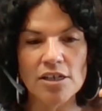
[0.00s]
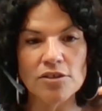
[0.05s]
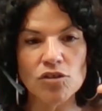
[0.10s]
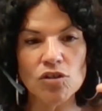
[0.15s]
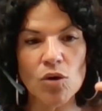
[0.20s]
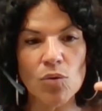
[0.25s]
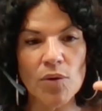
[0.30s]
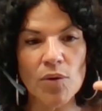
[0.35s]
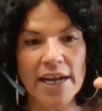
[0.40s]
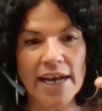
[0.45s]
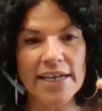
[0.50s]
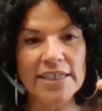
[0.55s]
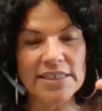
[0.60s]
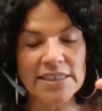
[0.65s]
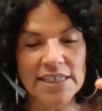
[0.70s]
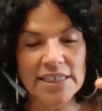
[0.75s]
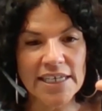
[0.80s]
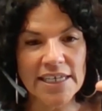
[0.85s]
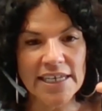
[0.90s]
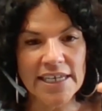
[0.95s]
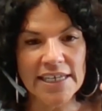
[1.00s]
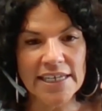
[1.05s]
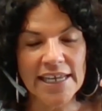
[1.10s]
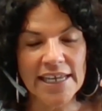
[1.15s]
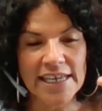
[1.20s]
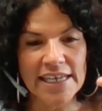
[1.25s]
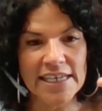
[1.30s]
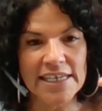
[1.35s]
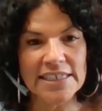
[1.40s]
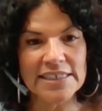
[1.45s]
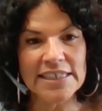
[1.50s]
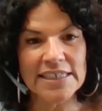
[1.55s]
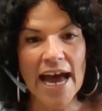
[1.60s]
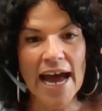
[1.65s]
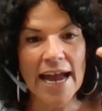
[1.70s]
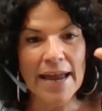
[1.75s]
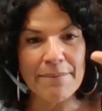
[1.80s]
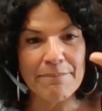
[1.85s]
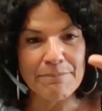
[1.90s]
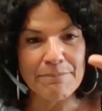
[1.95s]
So what I did is I